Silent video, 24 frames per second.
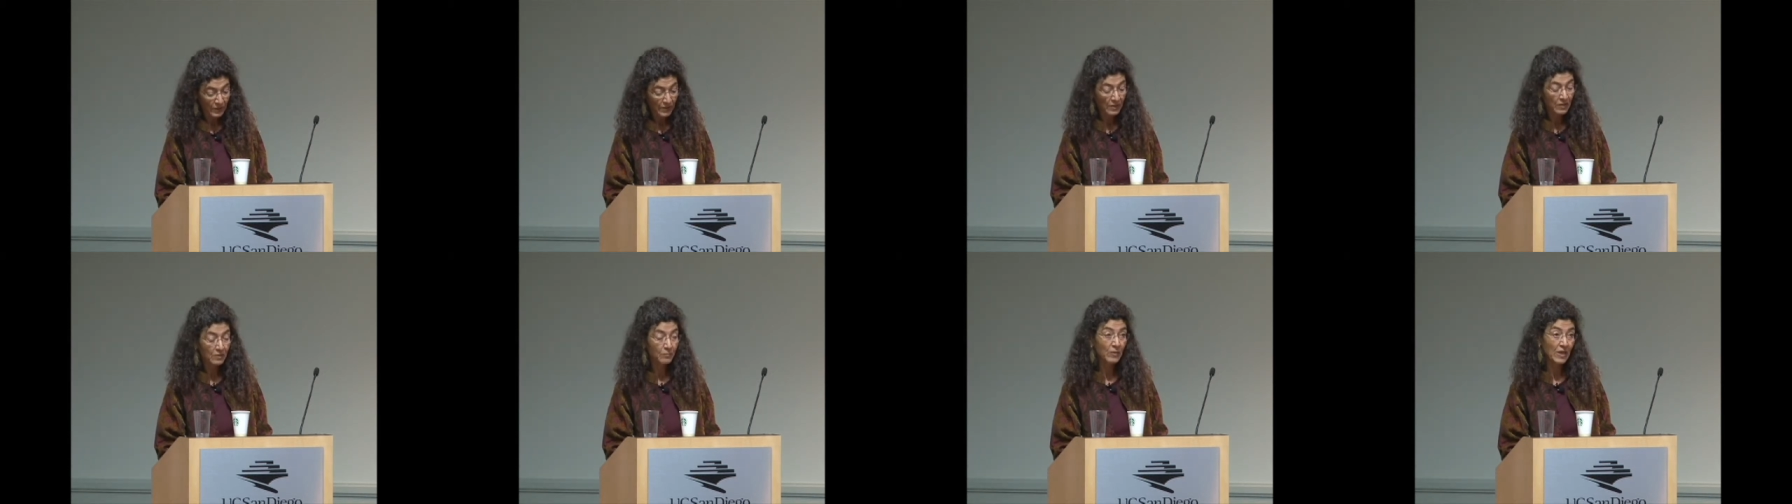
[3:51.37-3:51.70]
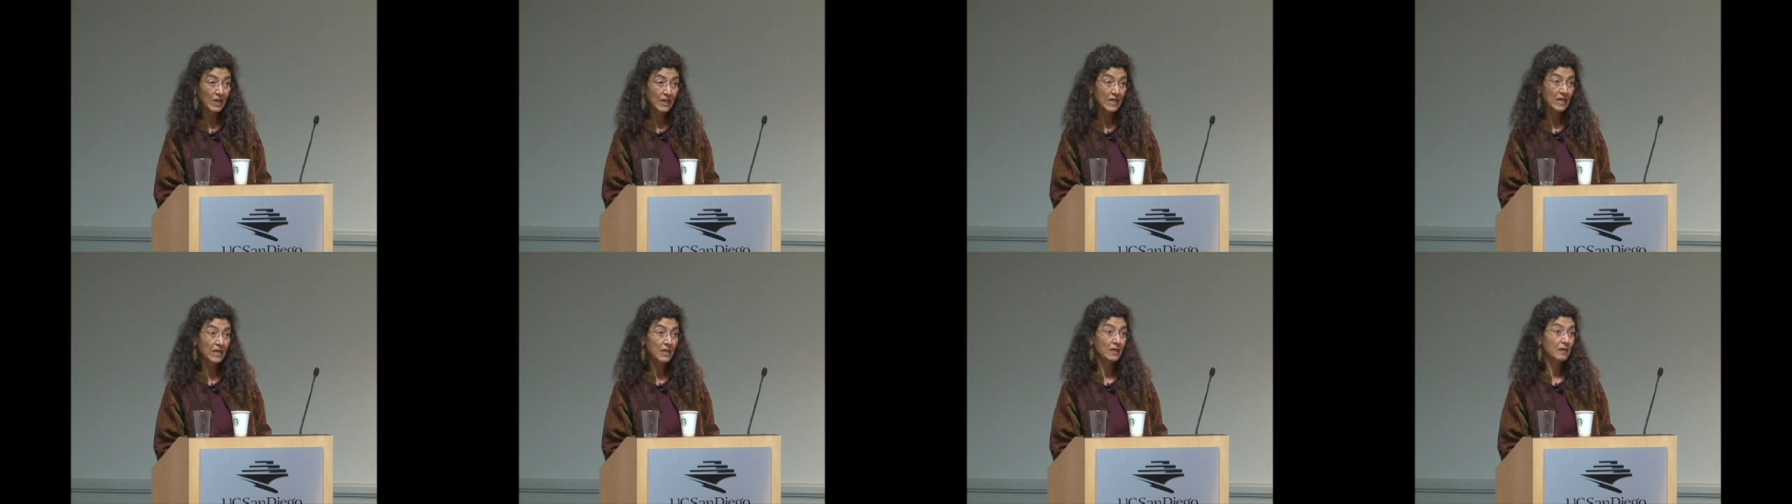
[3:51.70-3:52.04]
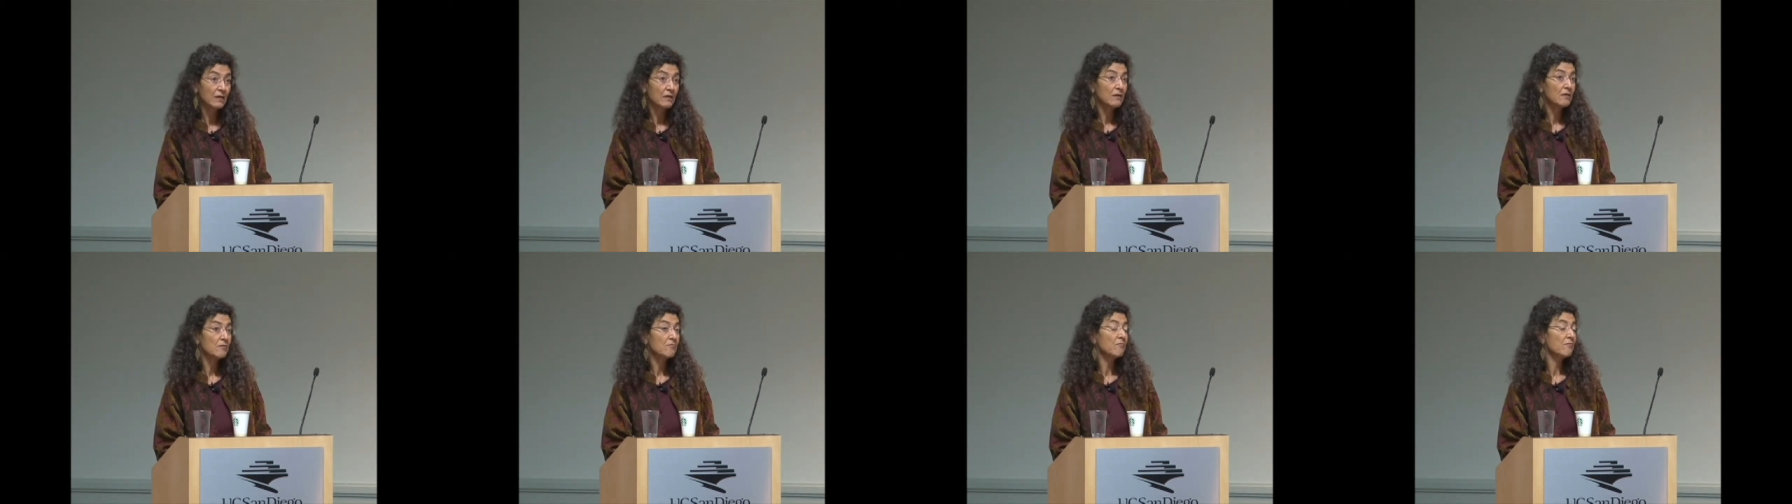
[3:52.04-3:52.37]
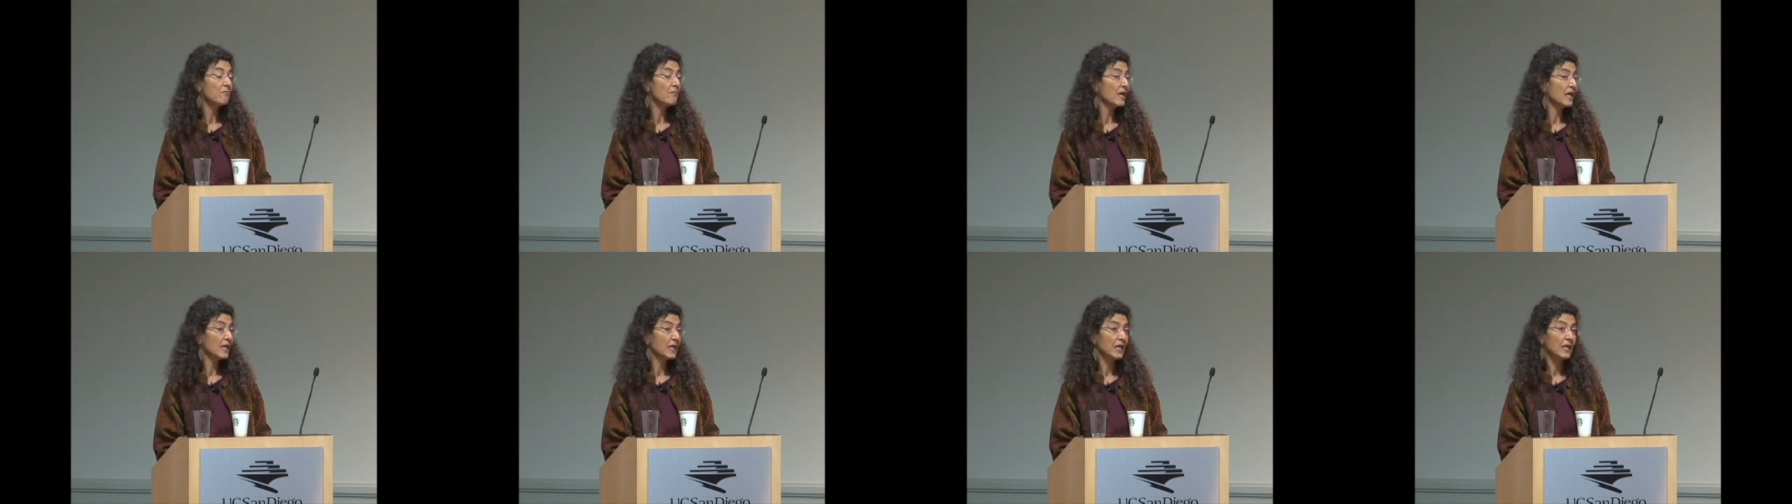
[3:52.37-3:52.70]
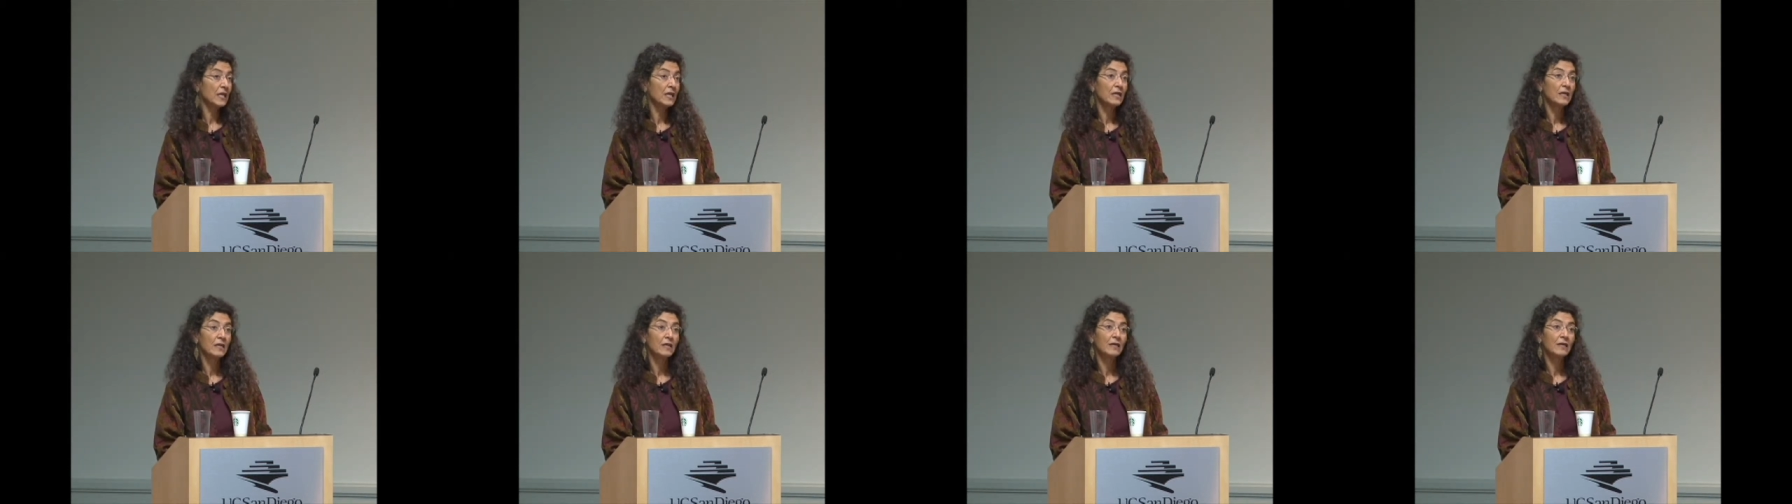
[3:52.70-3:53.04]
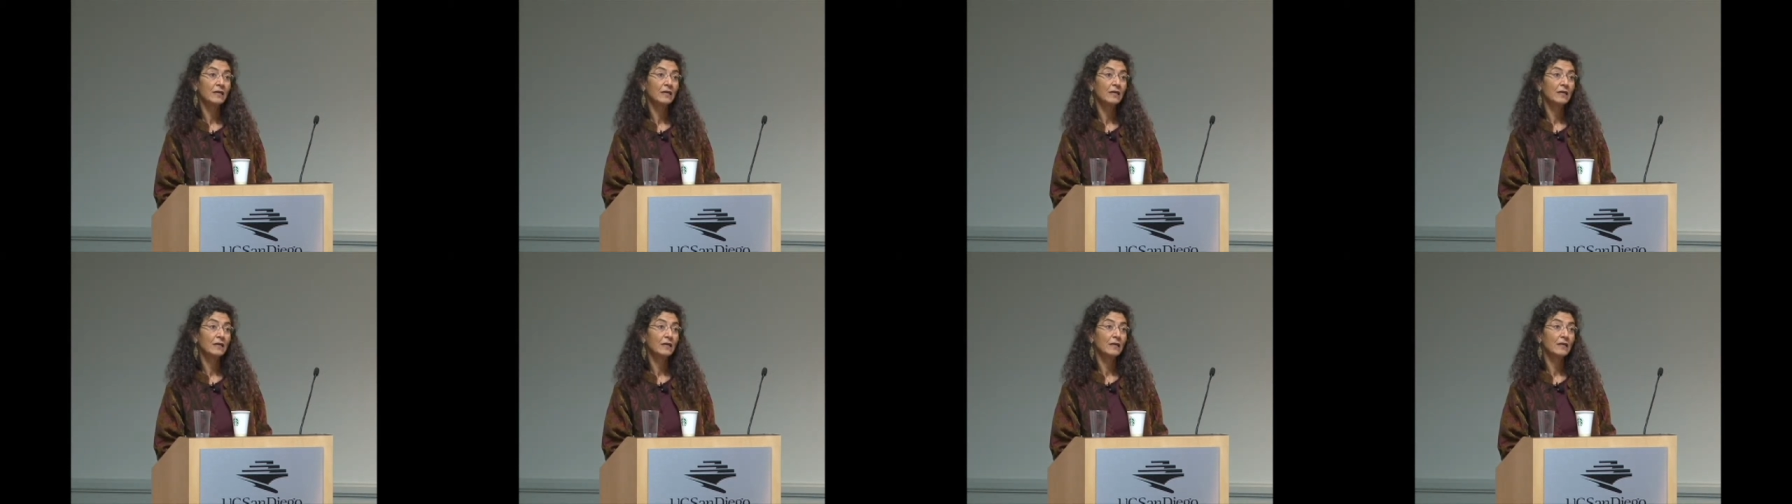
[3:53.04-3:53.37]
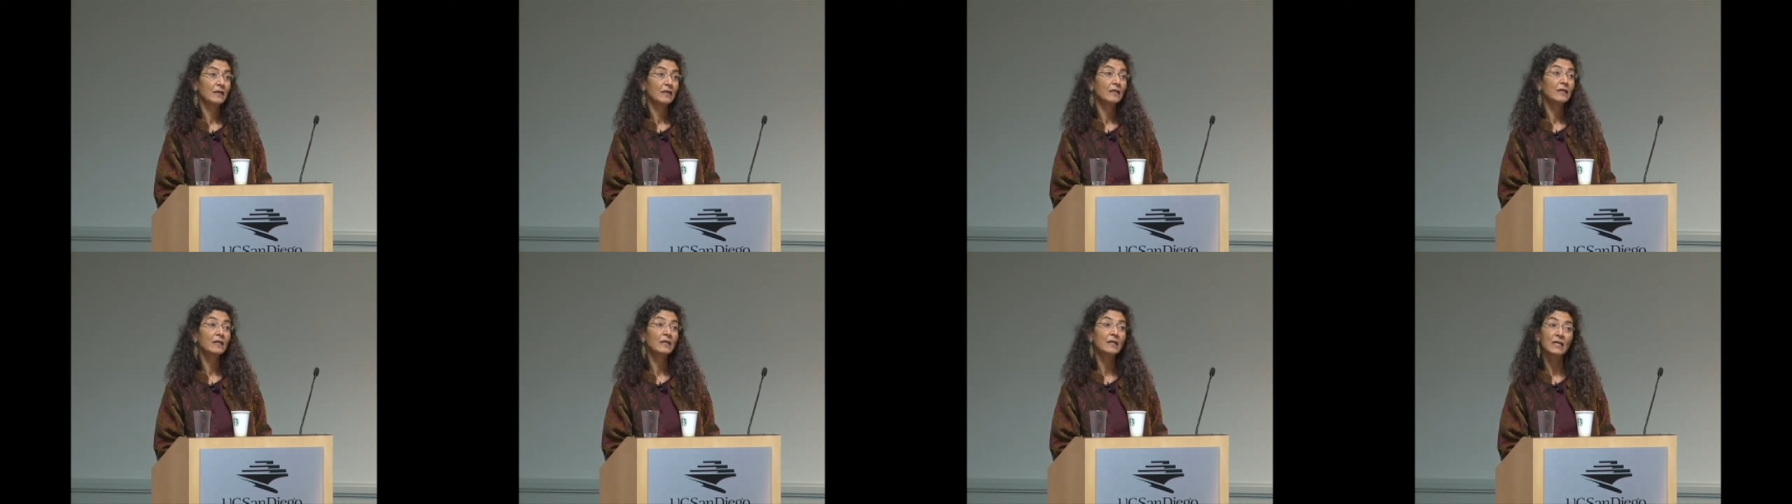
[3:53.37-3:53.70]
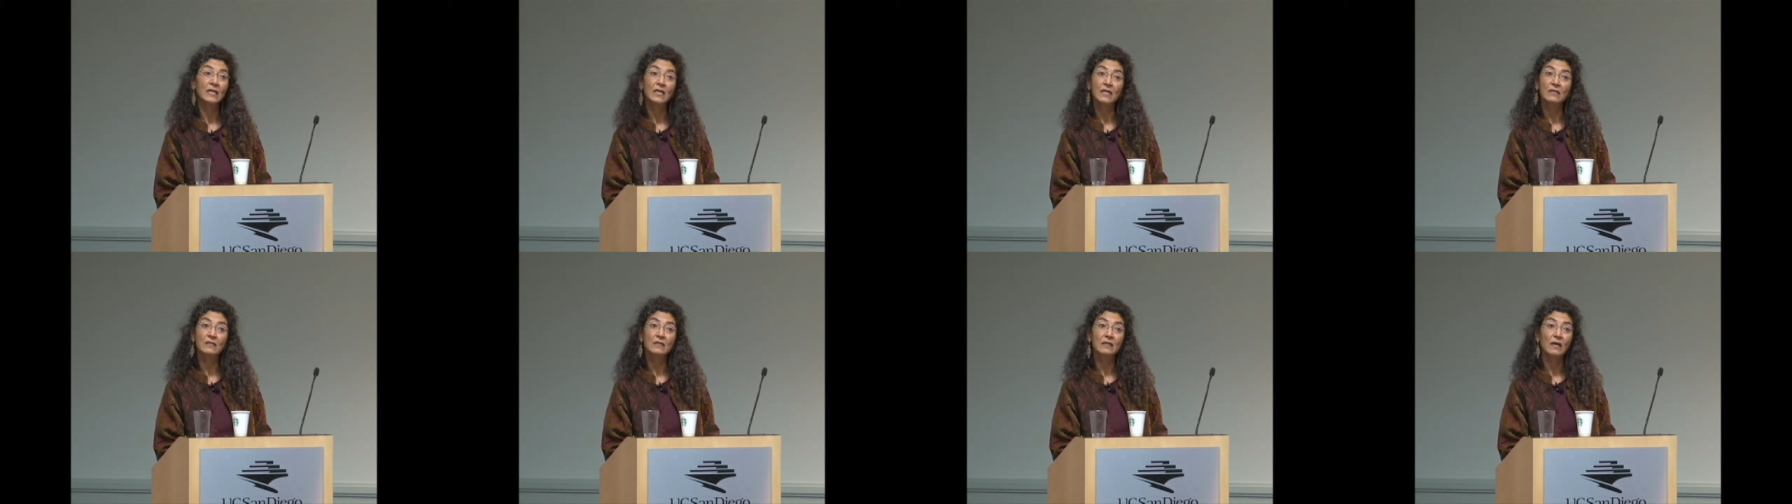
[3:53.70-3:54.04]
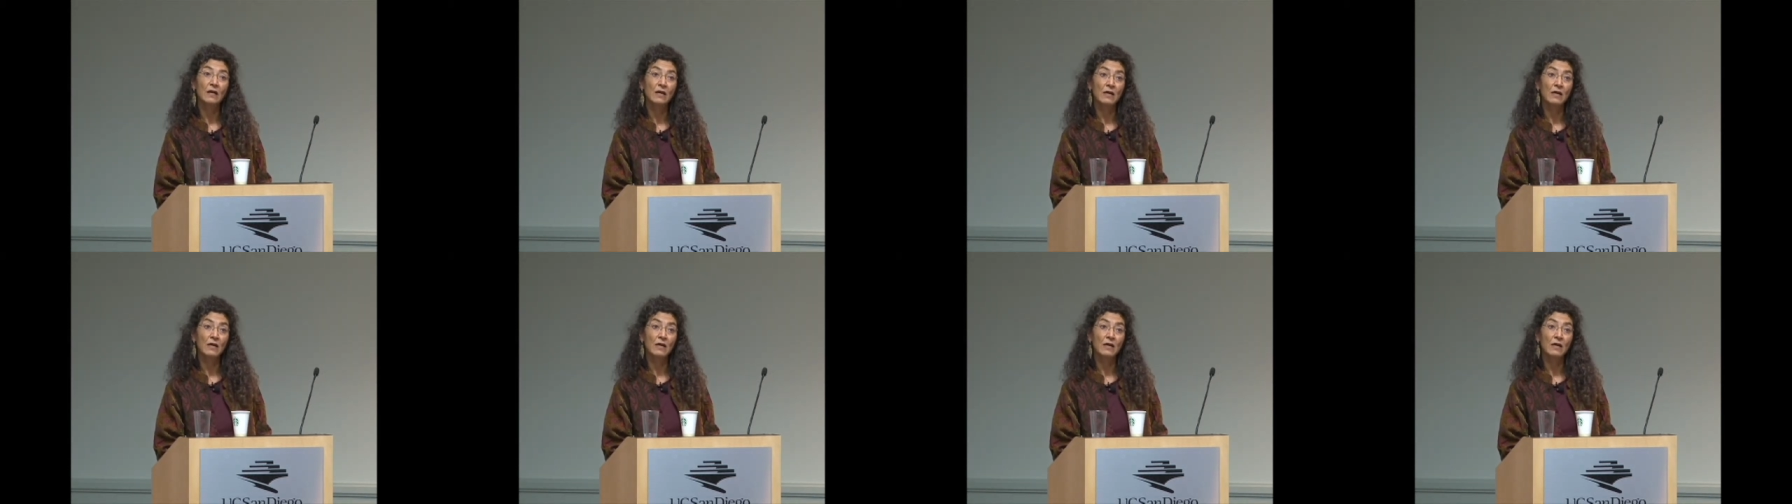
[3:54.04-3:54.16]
the many, many linked